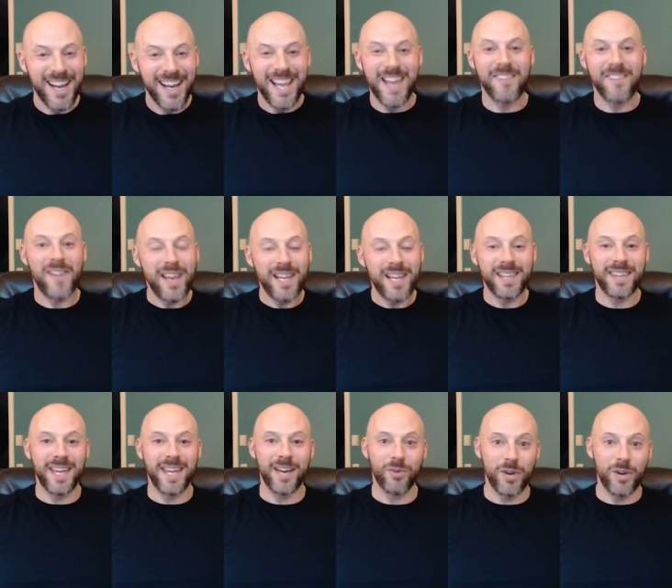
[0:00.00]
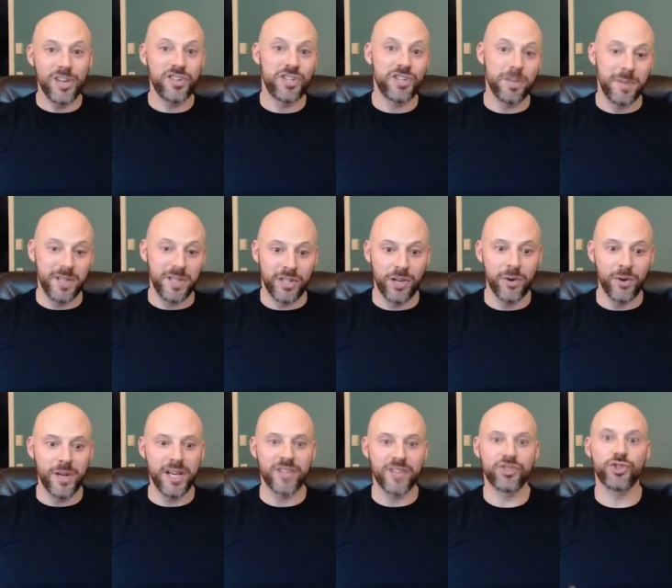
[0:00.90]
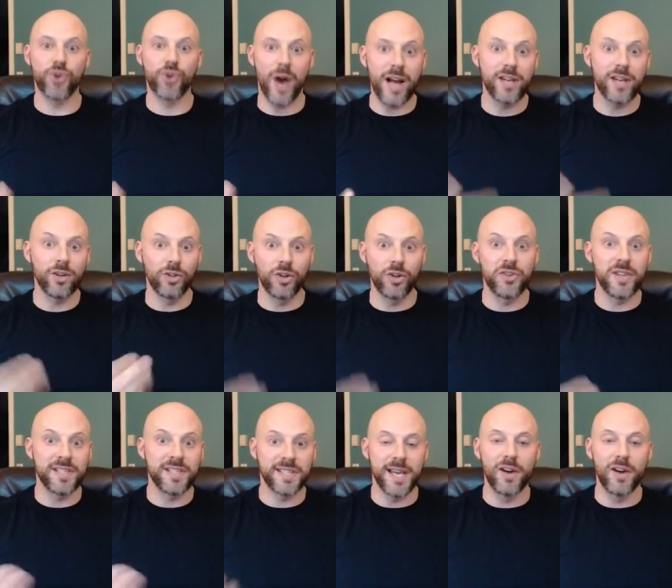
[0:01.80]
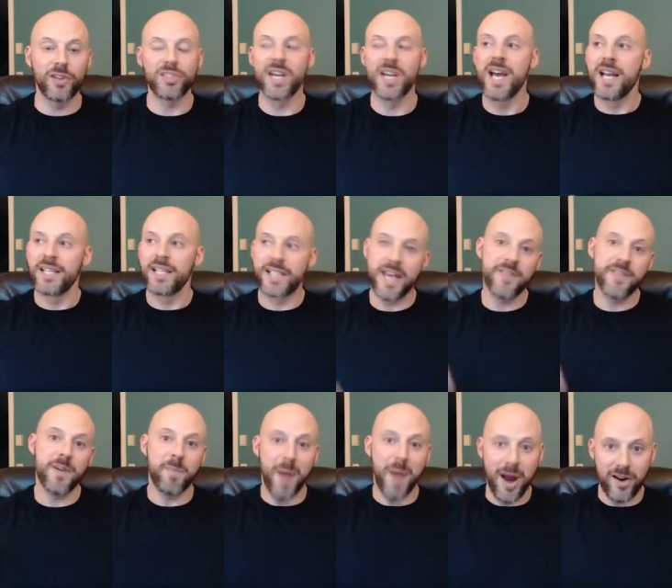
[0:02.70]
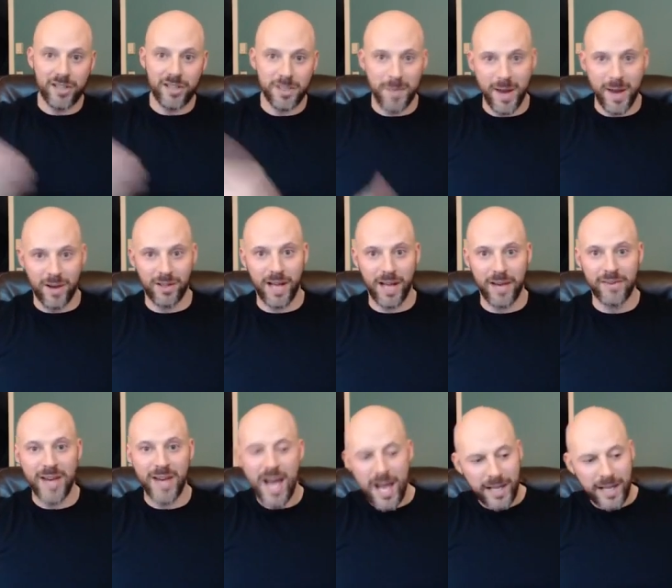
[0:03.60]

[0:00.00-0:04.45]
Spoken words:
If anything, what you should be doing is trying to learn the skills to give your parents a better life,